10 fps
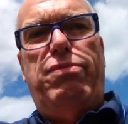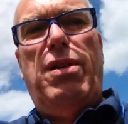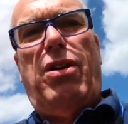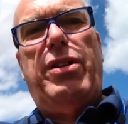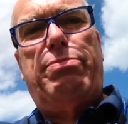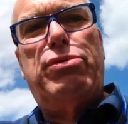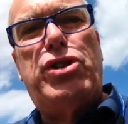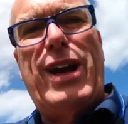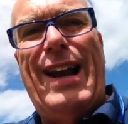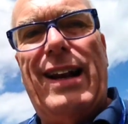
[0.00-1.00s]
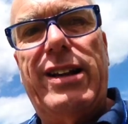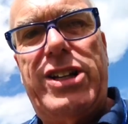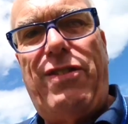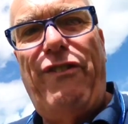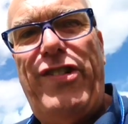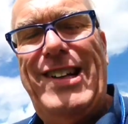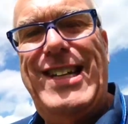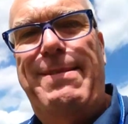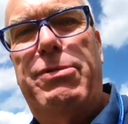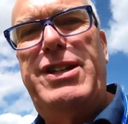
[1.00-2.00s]
like the brush handle would
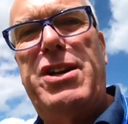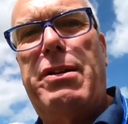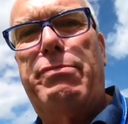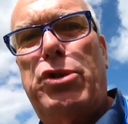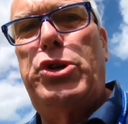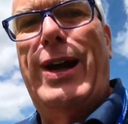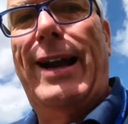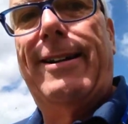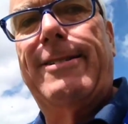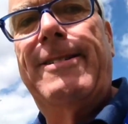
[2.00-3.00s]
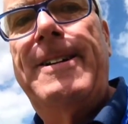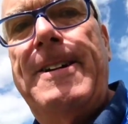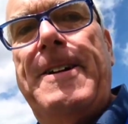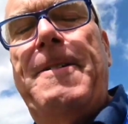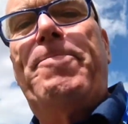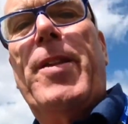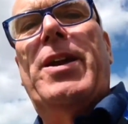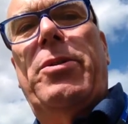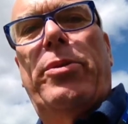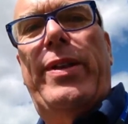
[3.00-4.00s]
fit in but it's not a brush handle
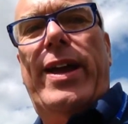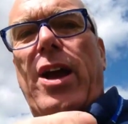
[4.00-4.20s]
with a